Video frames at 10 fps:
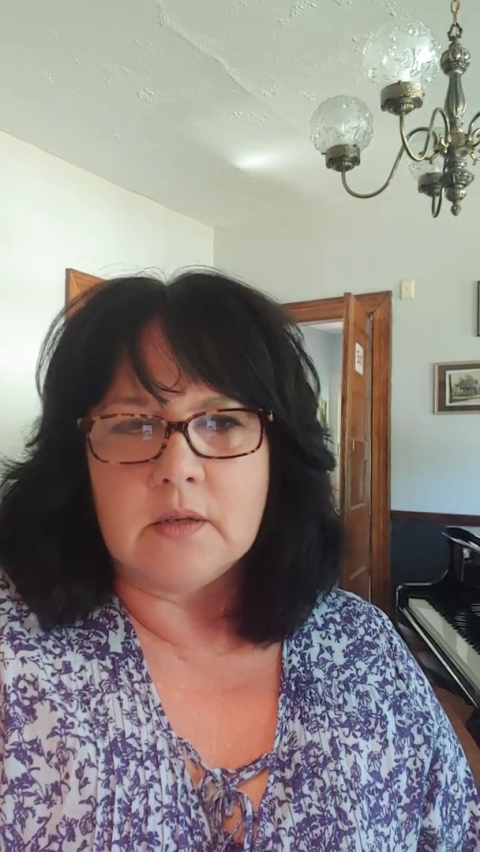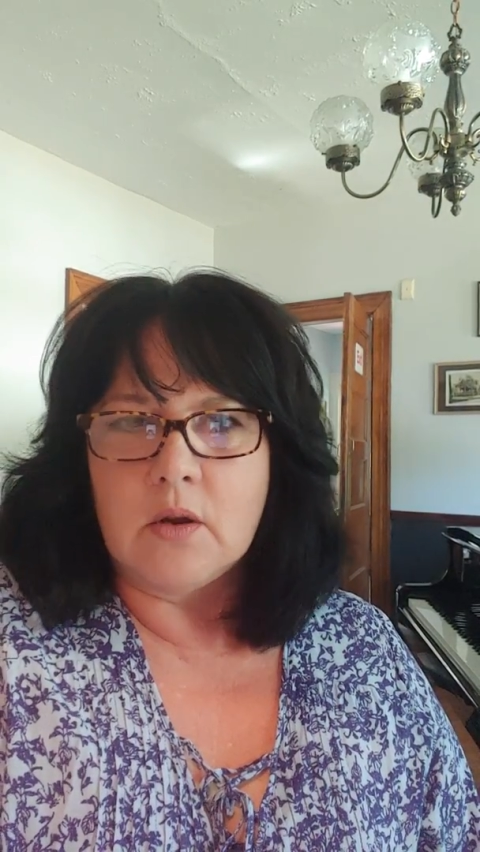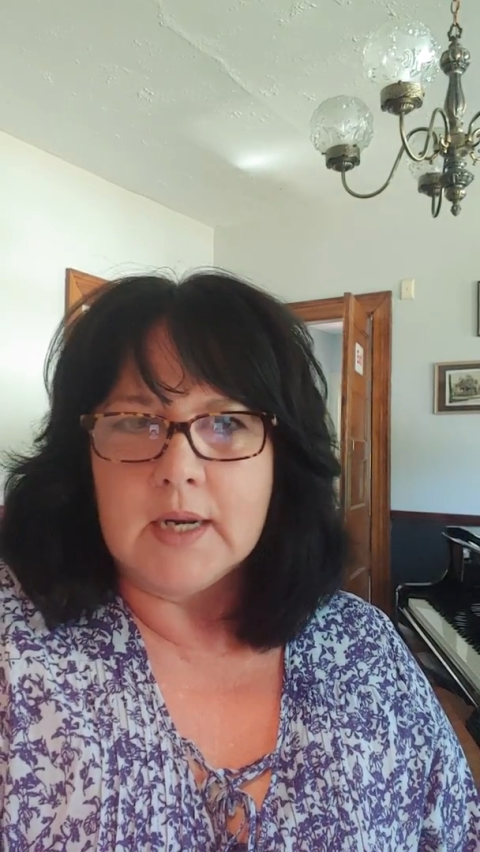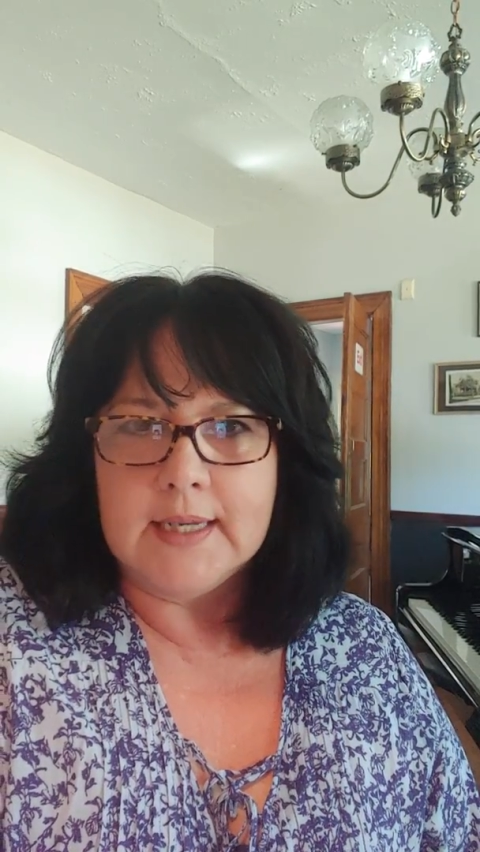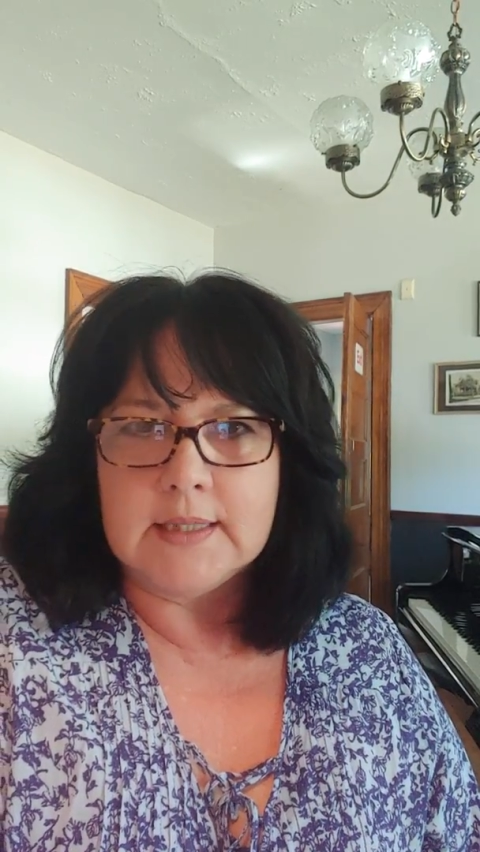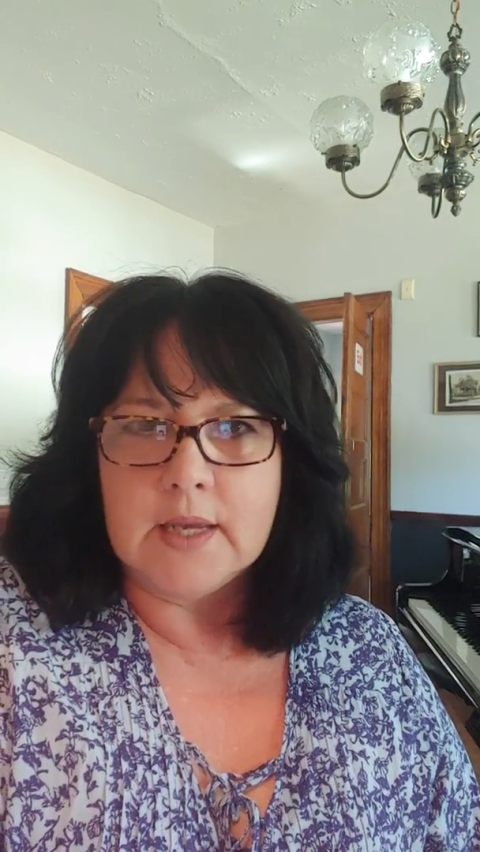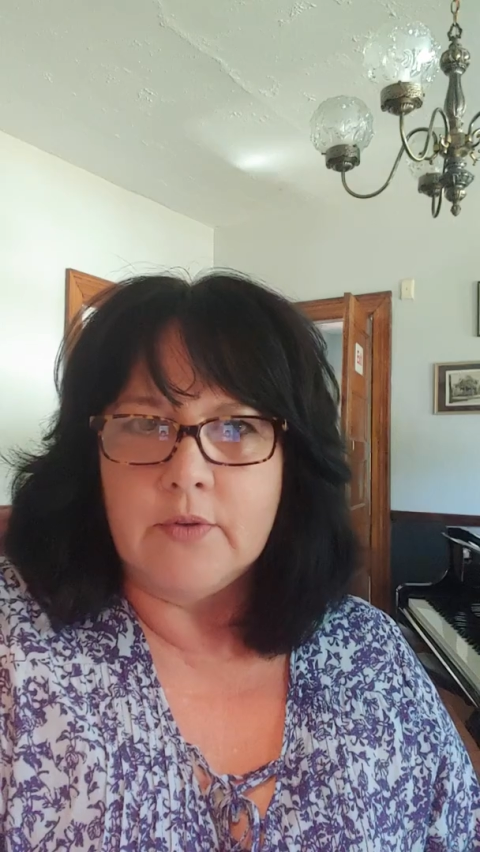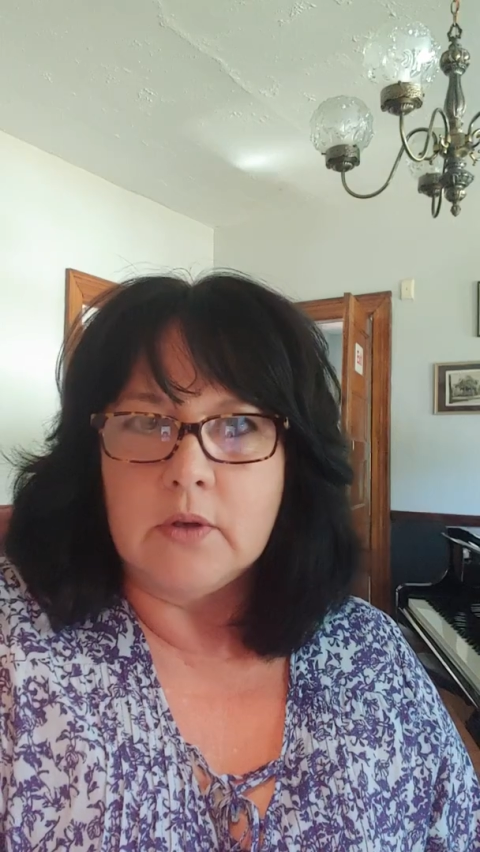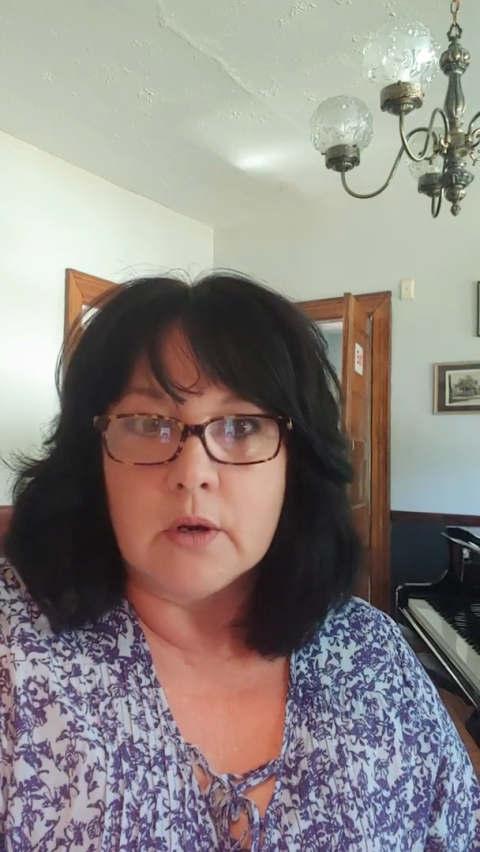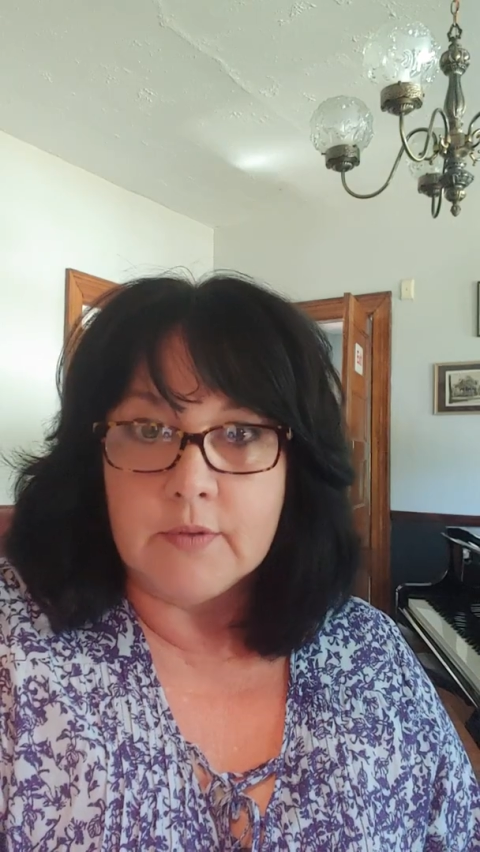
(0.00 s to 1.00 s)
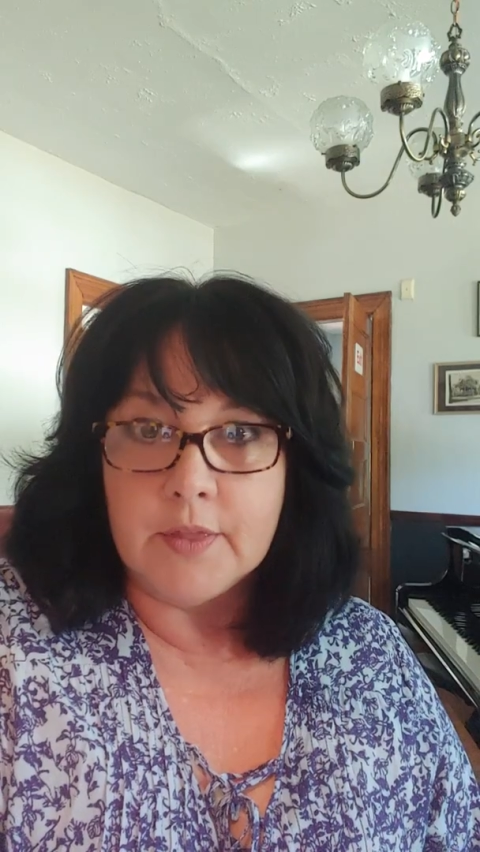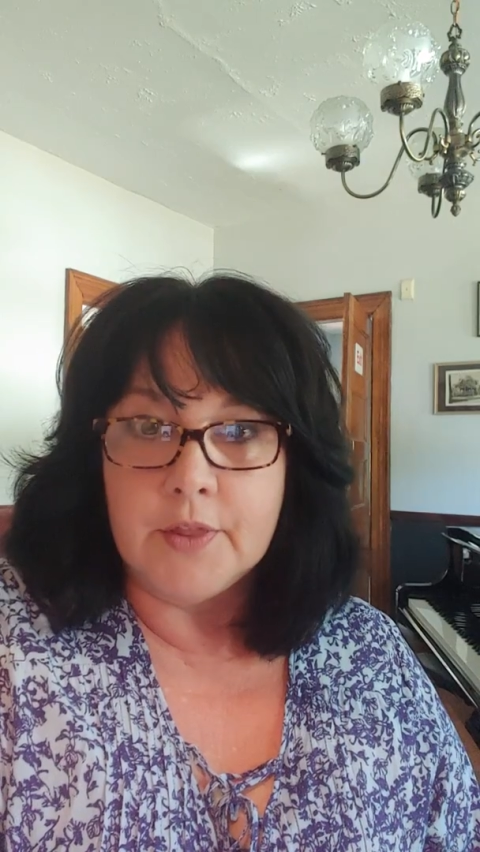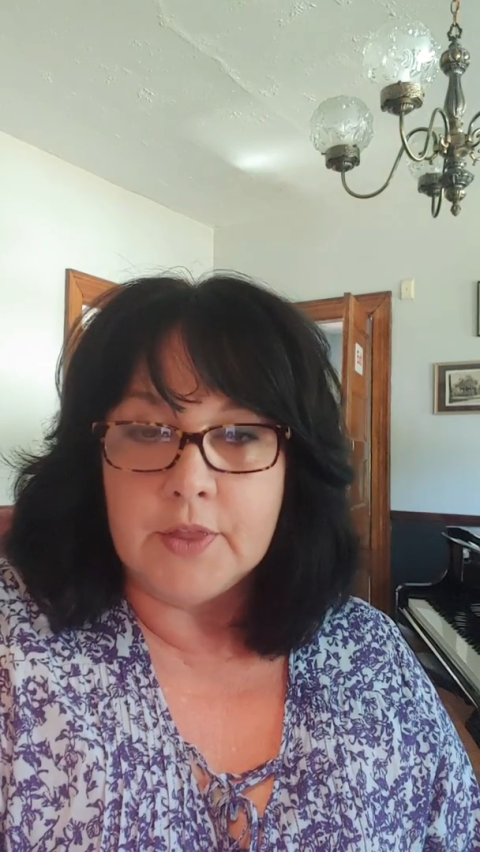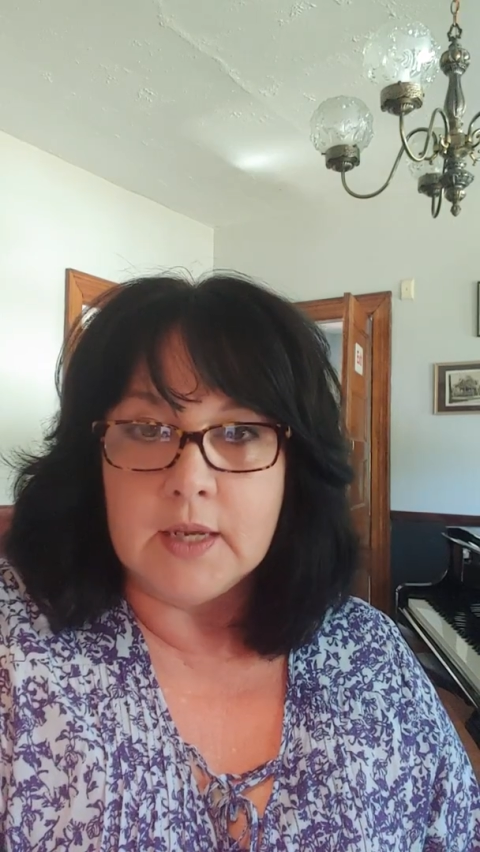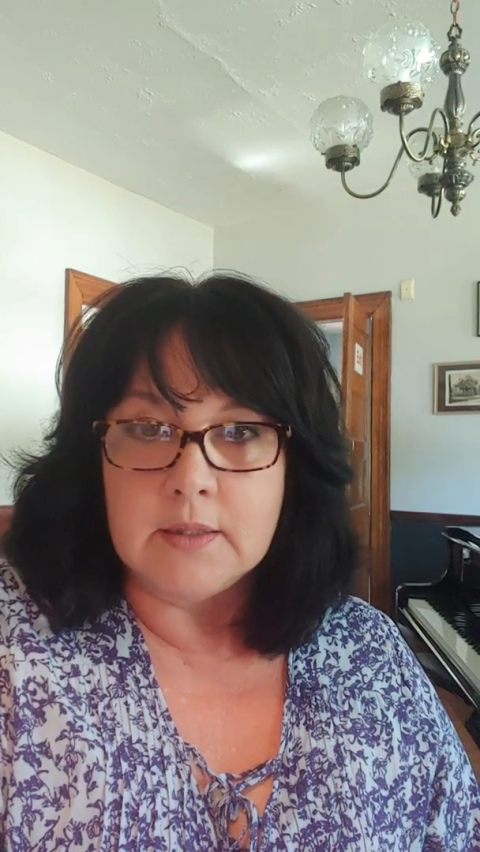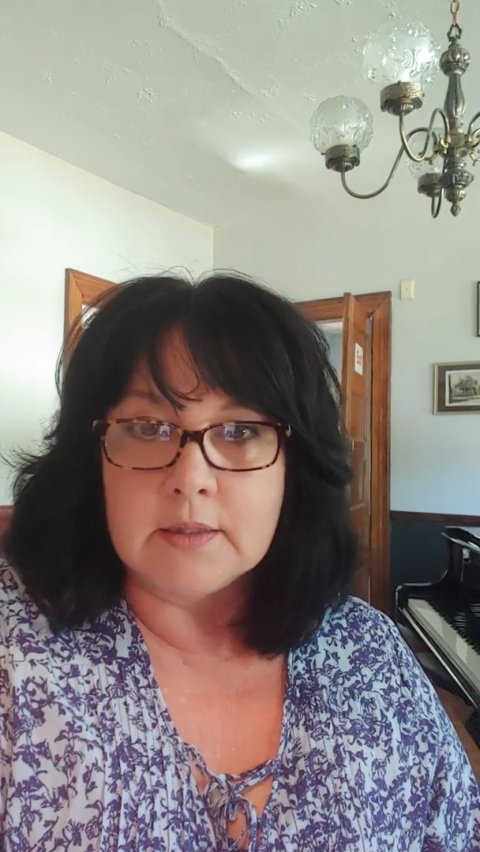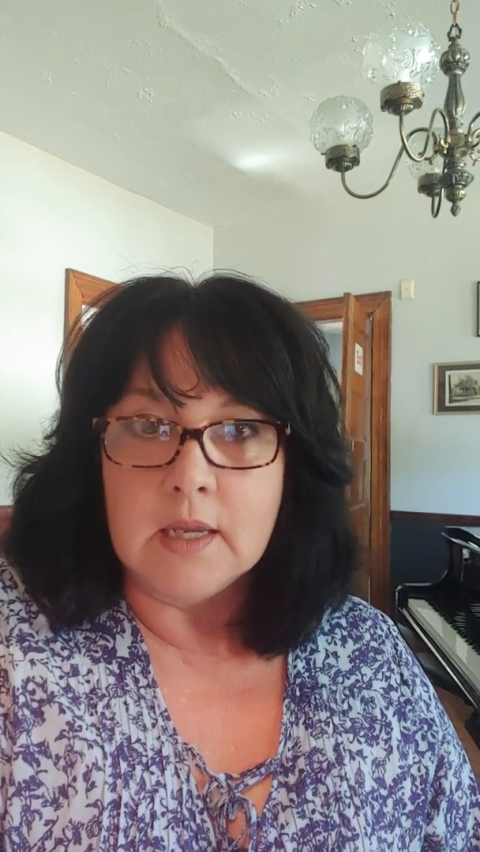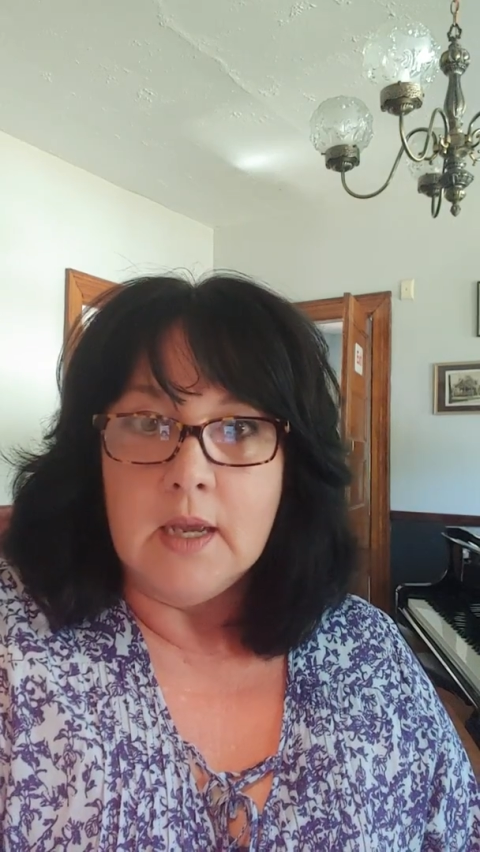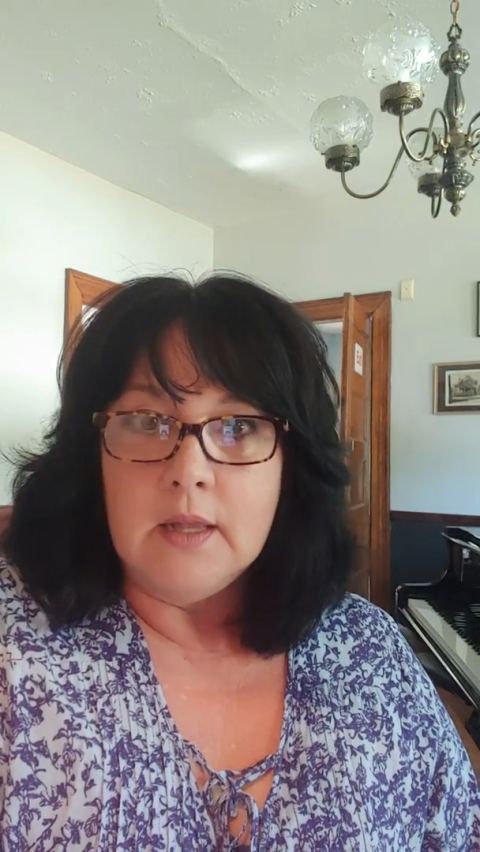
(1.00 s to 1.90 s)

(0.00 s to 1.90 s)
A lot of kids have a lot of other things